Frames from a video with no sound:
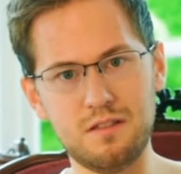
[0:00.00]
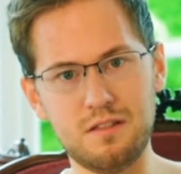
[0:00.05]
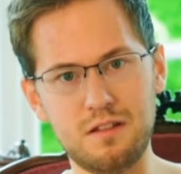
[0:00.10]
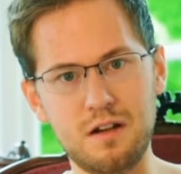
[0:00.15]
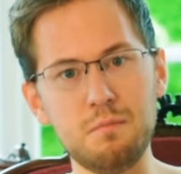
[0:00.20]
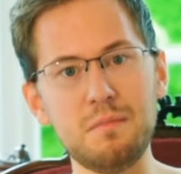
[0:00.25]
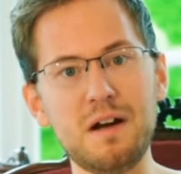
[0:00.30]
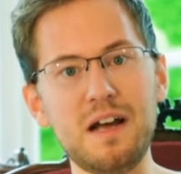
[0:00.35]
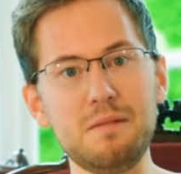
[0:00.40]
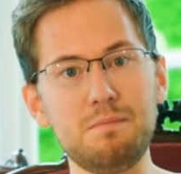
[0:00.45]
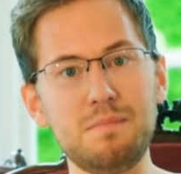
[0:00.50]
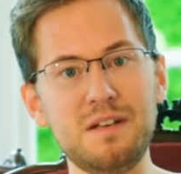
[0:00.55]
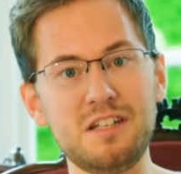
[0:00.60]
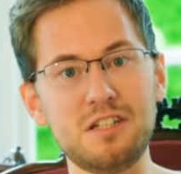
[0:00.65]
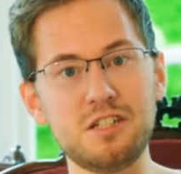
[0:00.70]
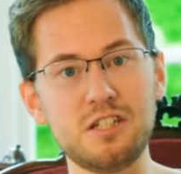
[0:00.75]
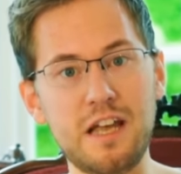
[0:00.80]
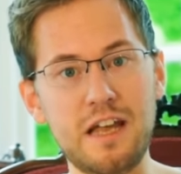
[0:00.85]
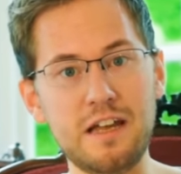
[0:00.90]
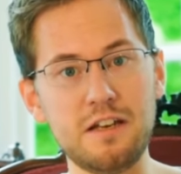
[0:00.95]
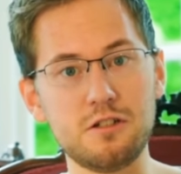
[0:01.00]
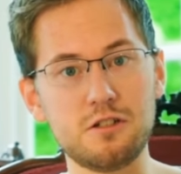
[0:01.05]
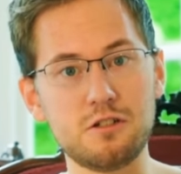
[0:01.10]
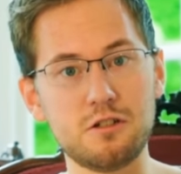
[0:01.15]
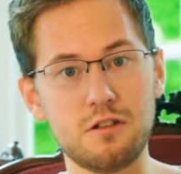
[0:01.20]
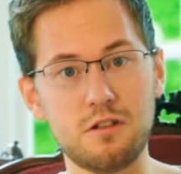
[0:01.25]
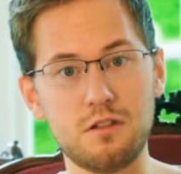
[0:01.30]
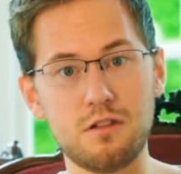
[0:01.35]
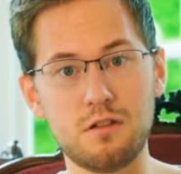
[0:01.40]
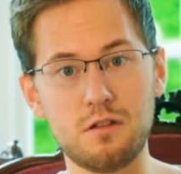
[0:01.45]
there might be
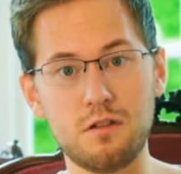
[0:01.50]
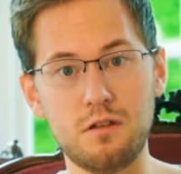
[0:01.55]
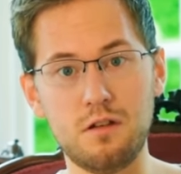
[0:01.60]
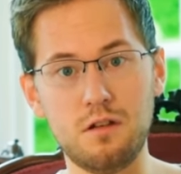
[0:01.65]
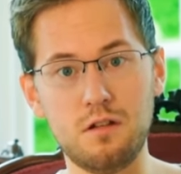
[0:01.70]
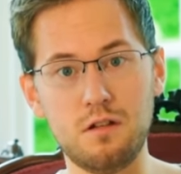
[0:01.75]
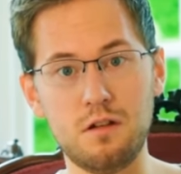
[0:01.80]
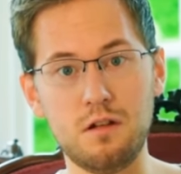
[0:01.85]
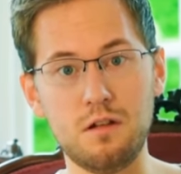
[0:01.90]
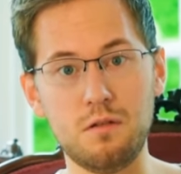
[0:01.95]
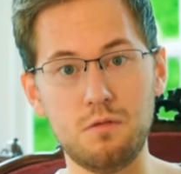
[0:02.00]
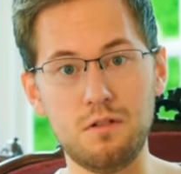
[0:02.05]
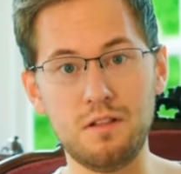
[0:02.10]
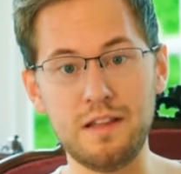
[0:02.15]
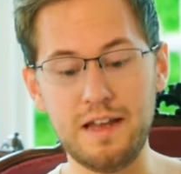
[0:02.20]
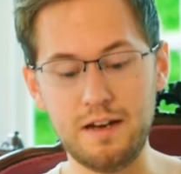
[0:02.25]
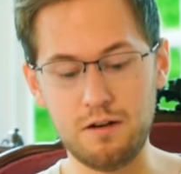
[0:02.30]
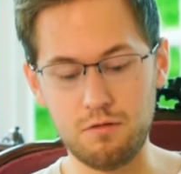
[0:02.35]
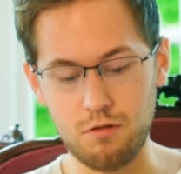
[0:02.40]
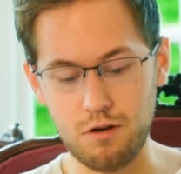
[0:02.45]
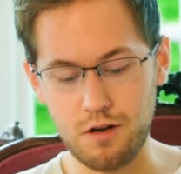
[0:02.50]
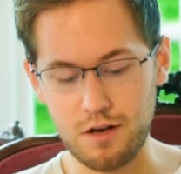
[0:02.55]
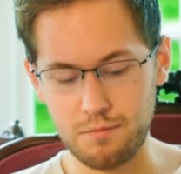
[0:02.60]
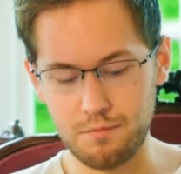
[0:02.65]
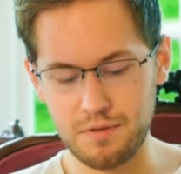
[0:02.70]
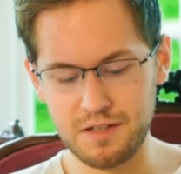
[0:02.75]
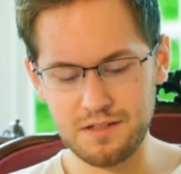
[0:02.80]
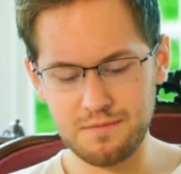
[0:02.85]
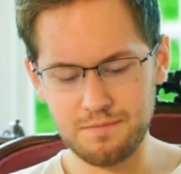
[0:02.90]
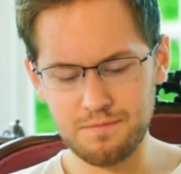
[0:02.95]
changes uh, later
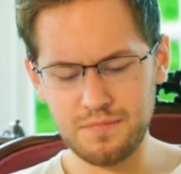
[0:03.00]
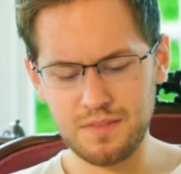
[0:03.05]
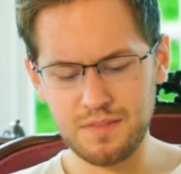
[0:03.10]
on, but